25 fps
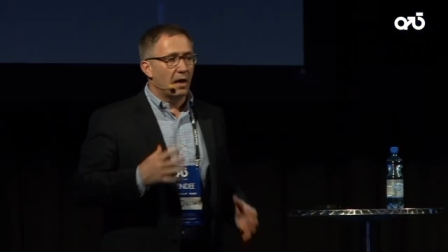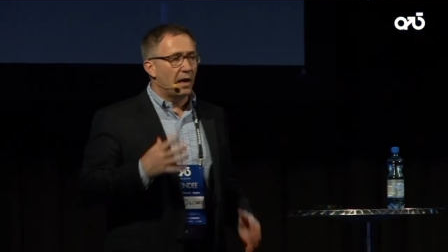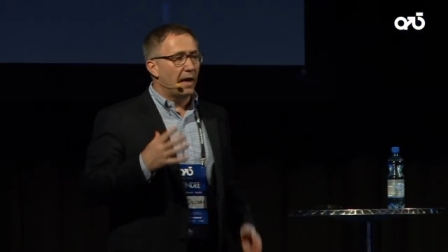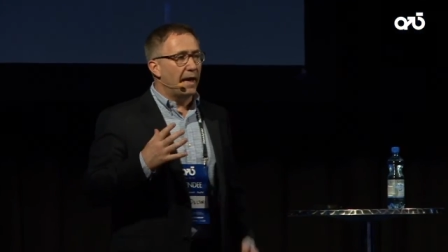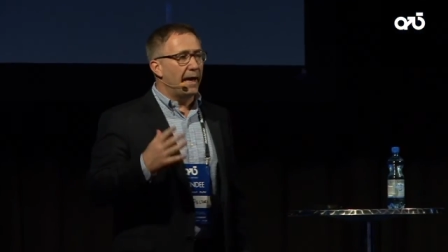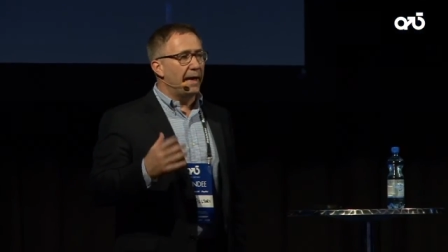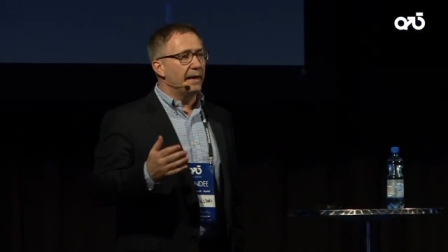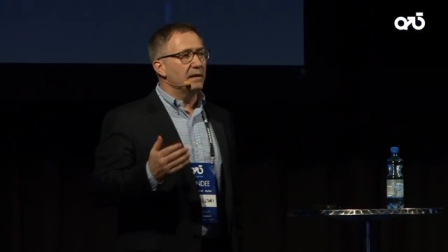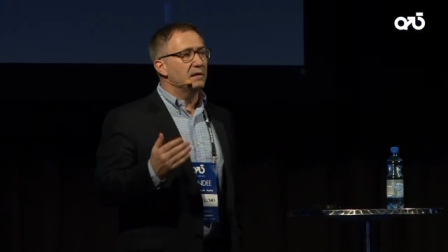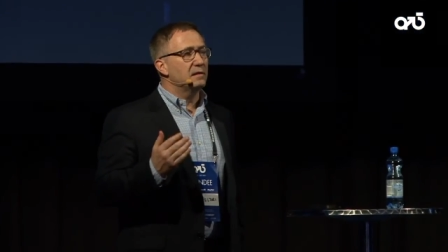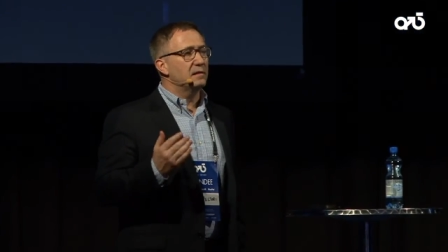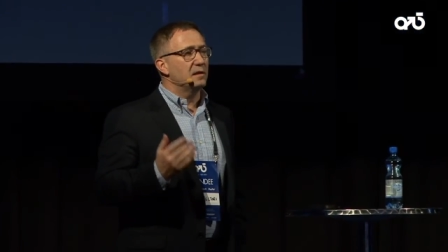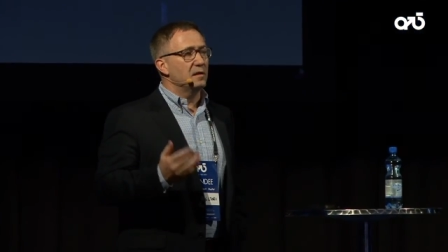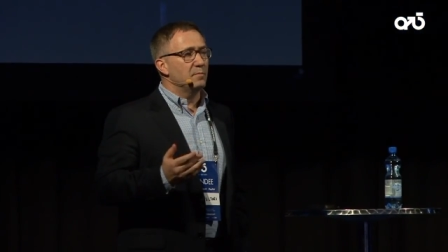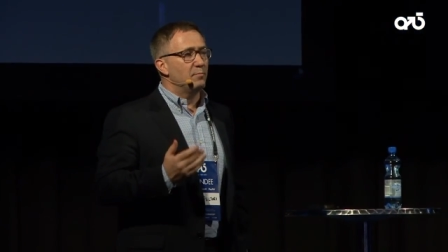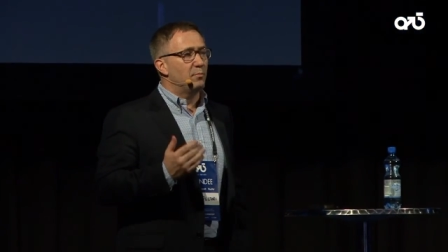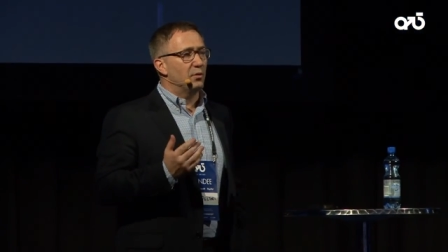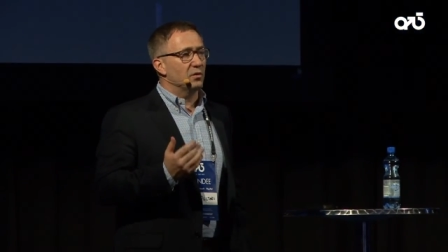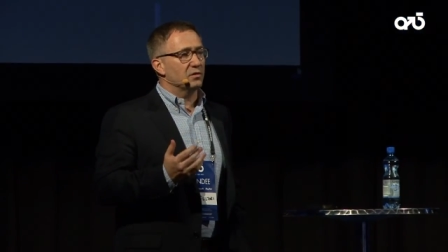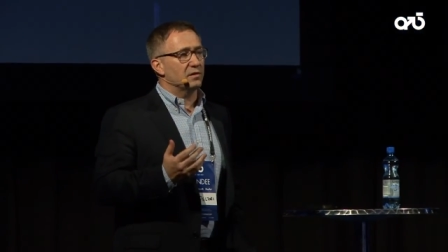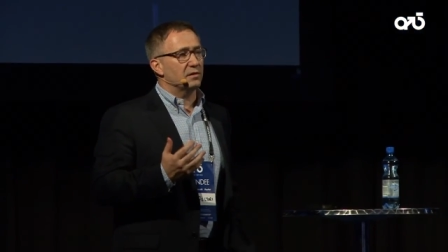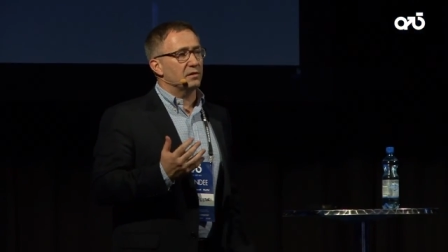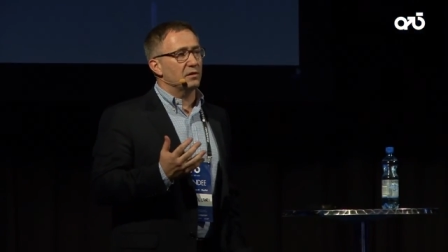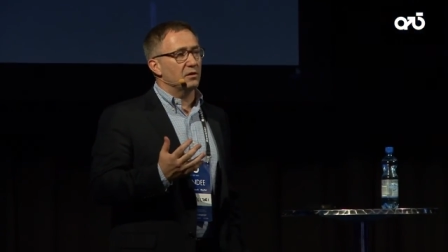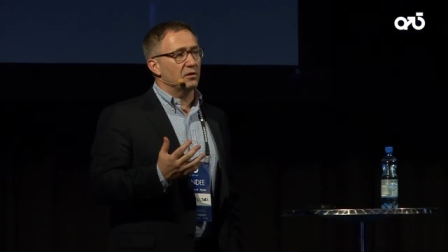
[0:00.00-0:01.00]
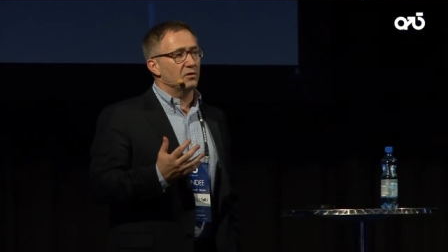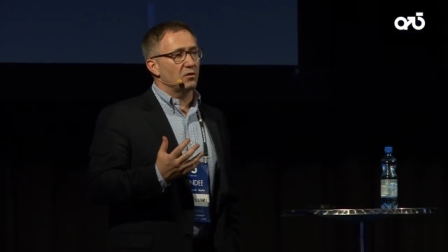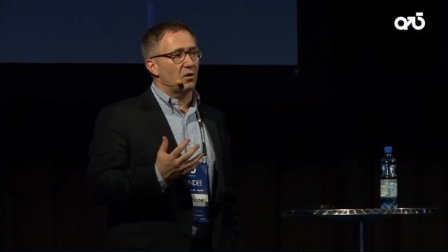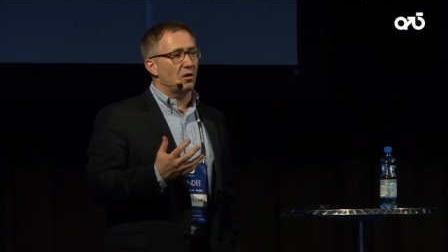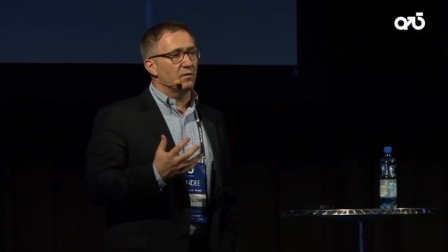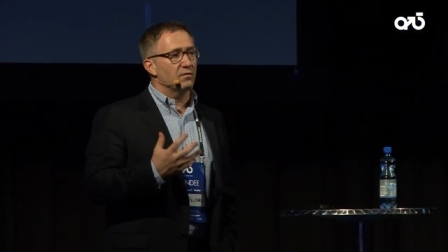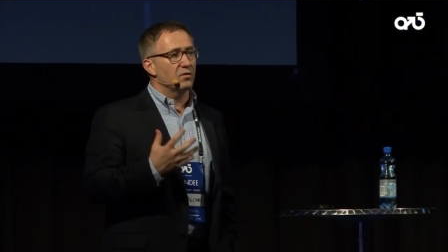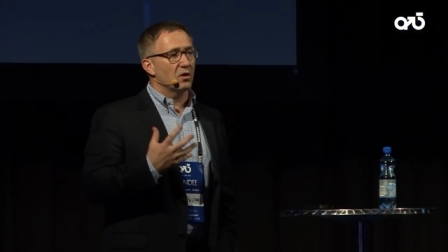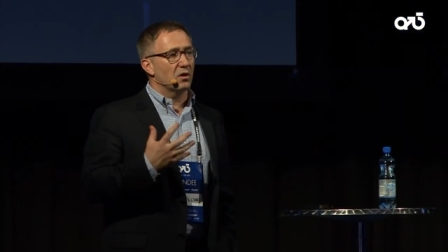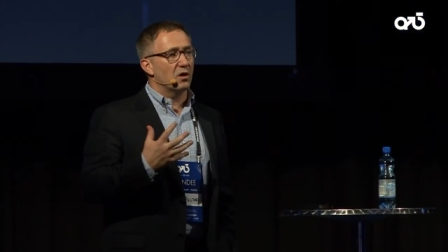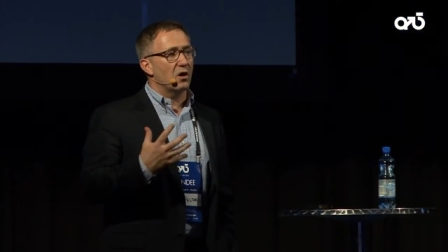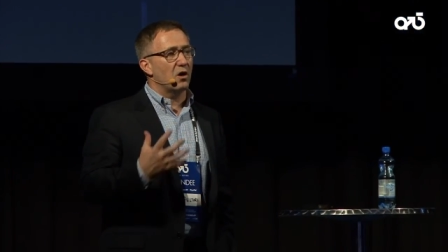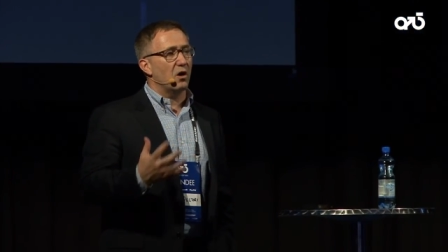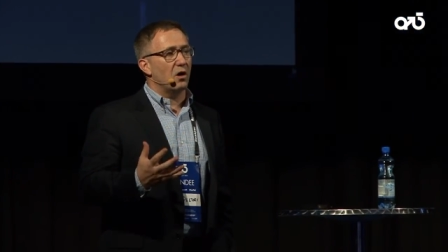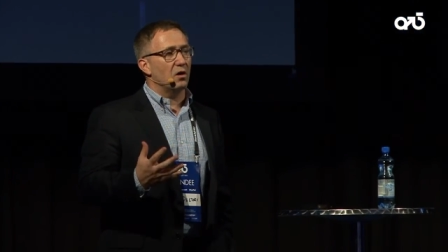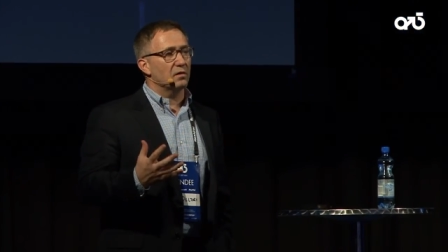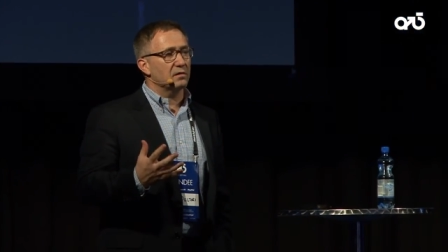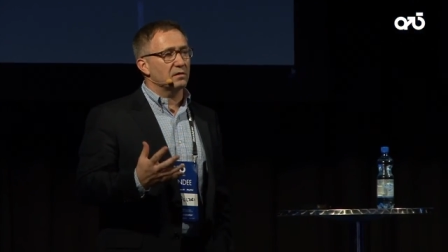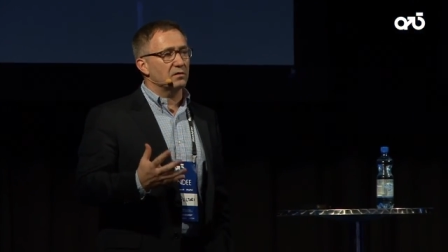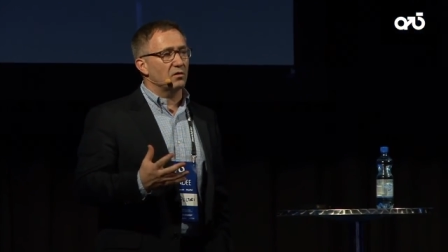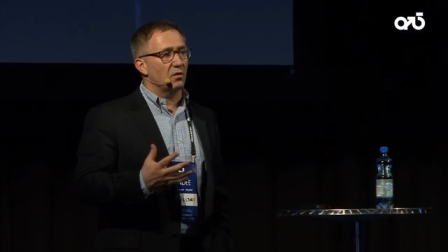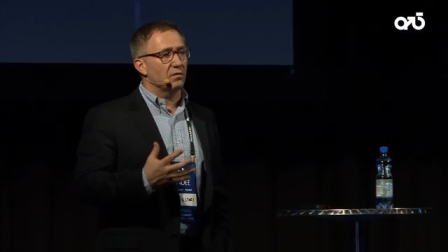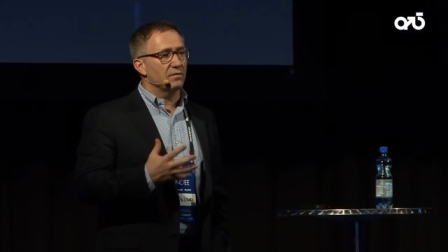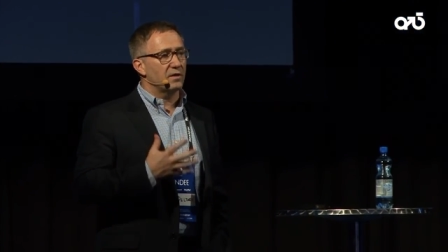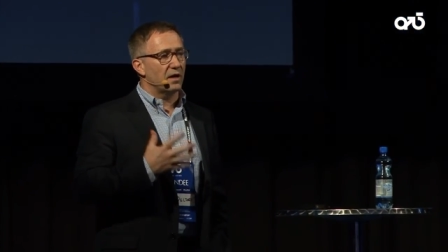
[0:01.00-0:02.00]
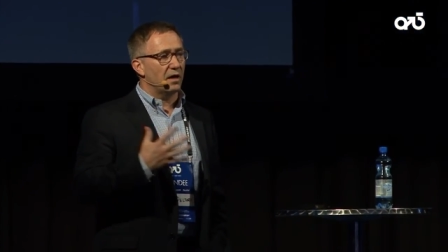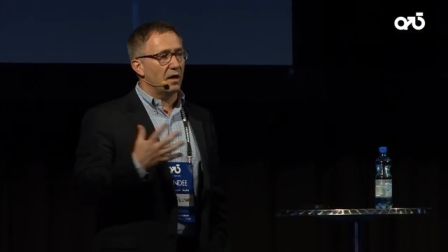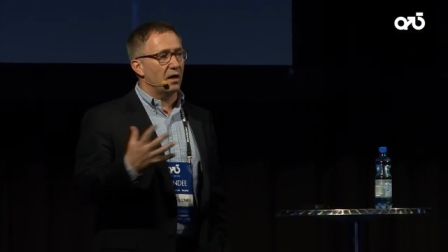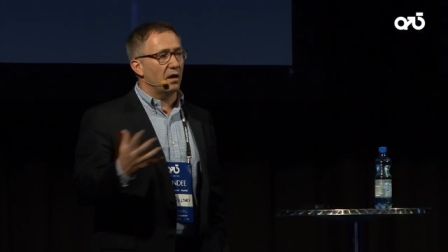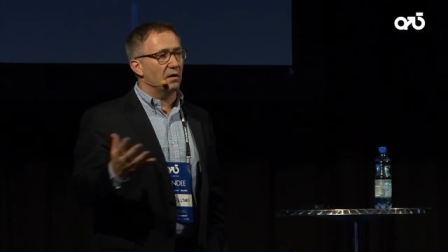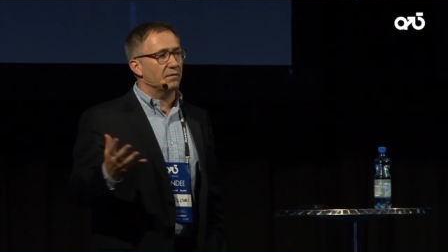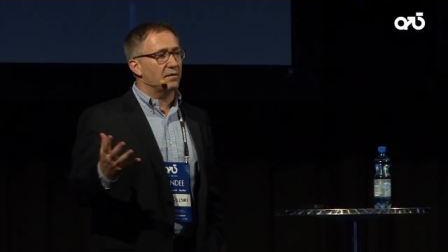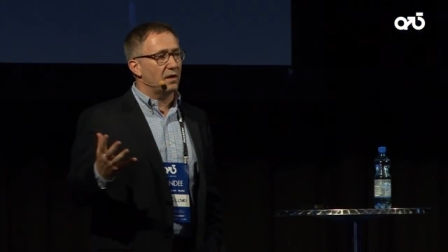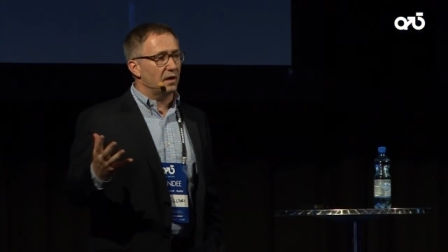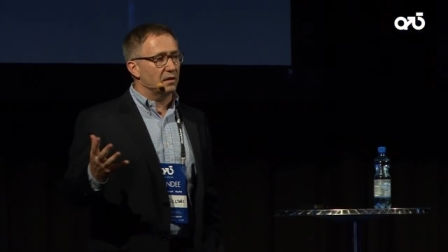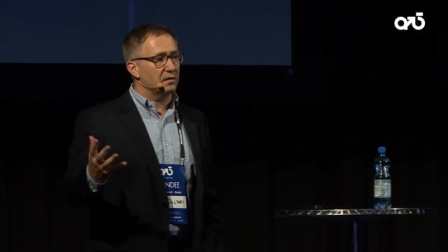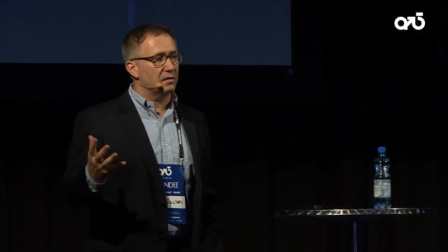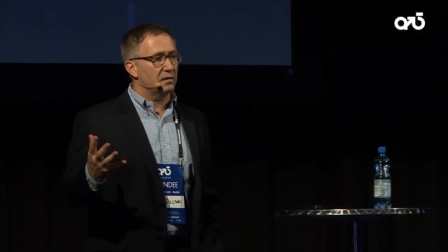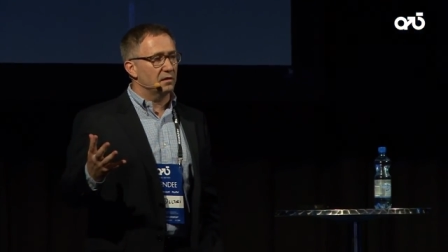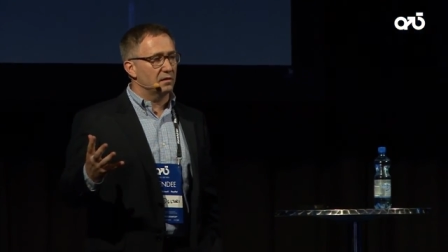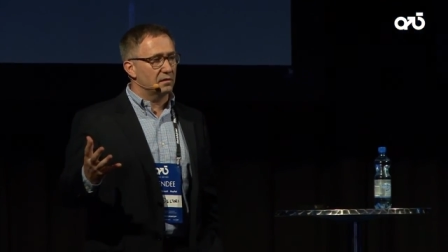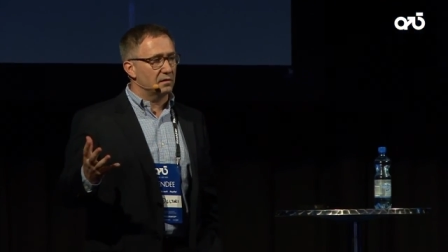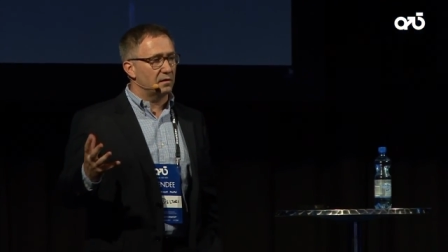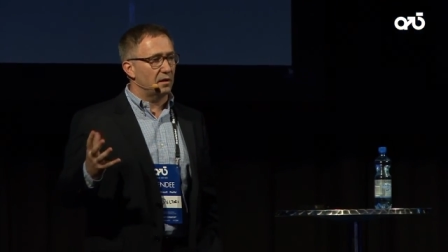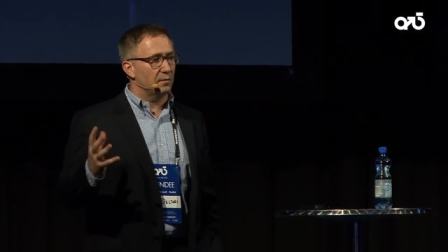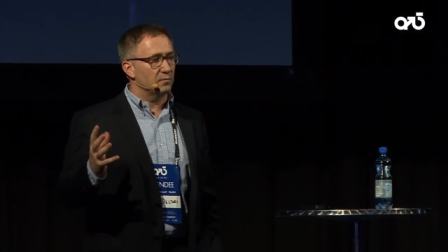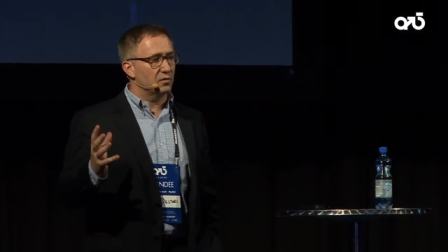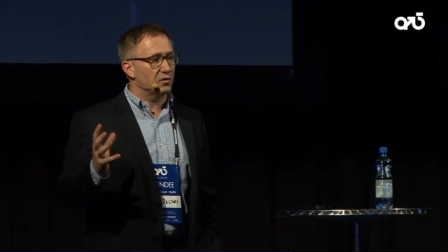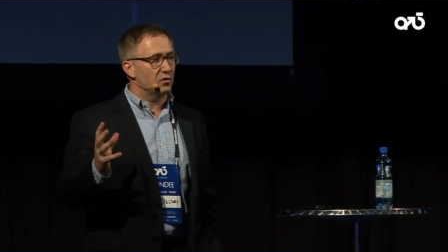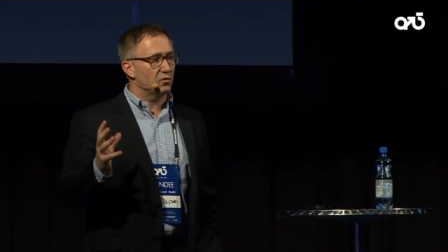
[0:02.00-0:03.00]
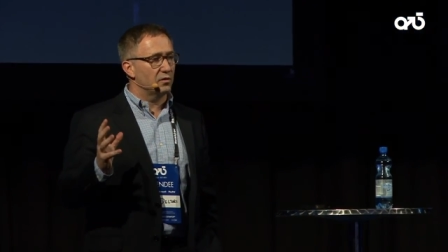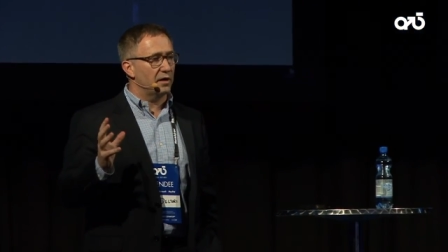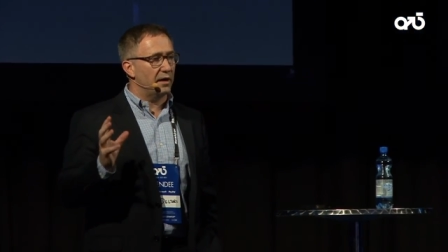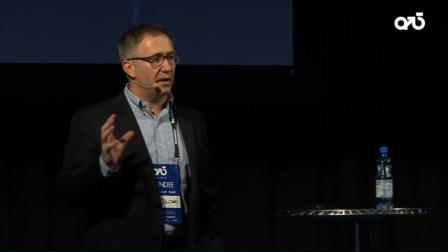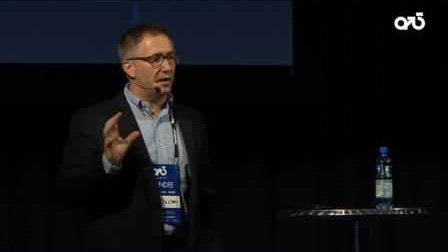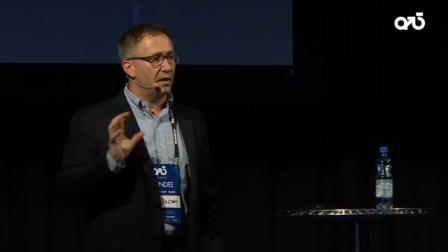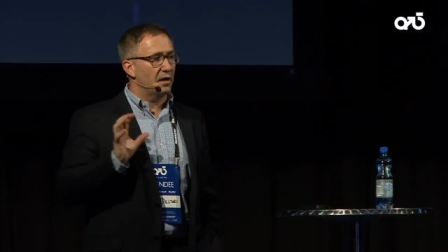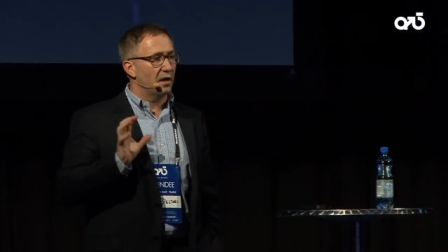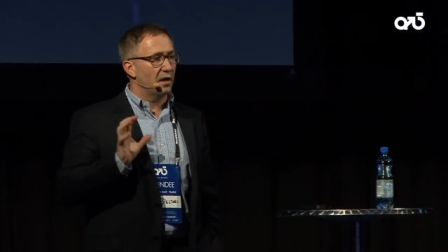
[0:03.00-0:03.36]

80% of the cost of the healthcare systems today